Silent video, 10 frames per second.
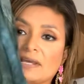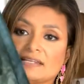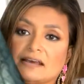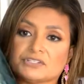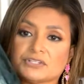way
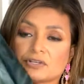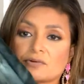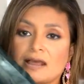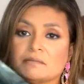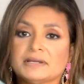down to the
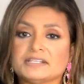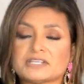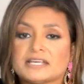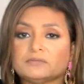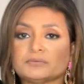ground, but it's
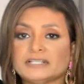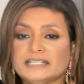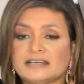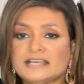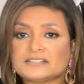like a
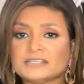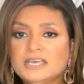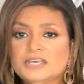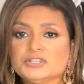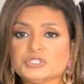really nice
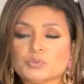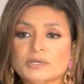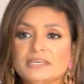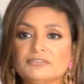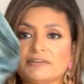
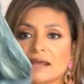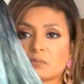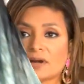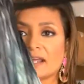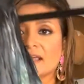swingy
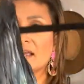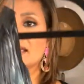fabric.